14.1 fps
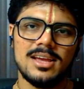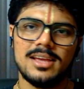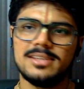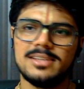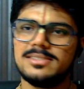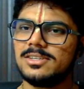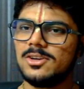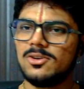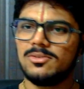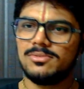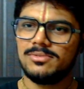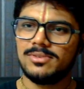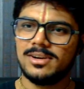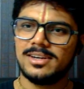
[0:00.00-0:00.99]
instead of
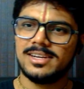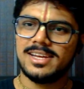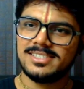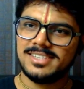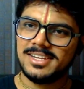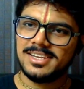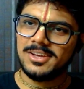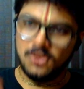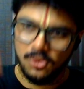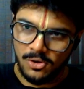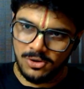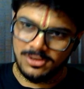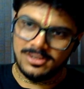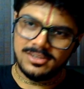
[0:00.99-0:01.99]
attaching
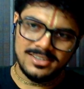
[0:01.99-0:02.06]
all